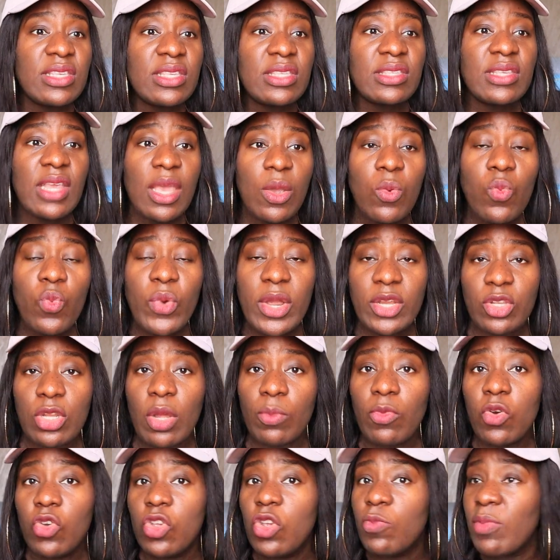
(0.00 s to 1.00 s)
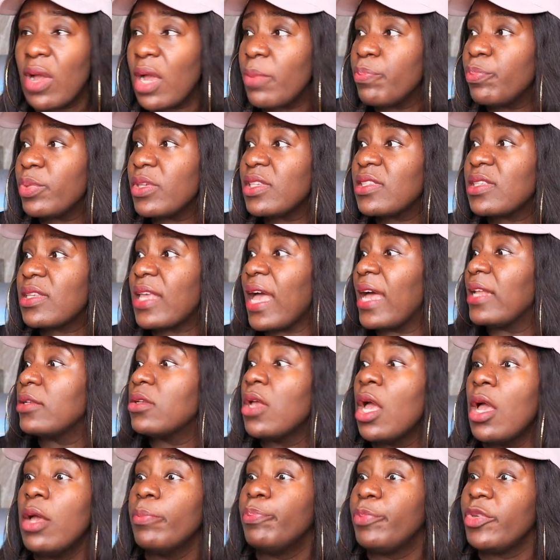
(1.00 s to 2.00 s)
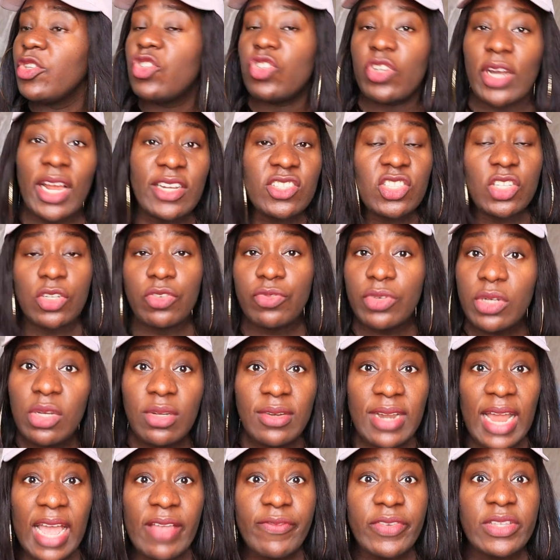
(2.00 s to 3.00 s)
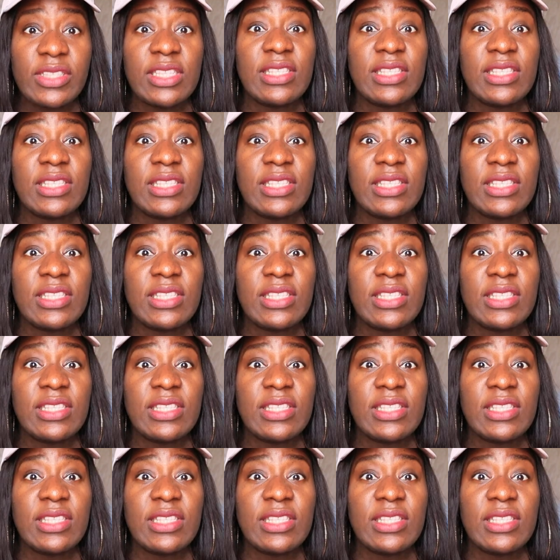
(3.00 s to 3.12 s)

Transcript: The same way normal human beings can be trash in real life,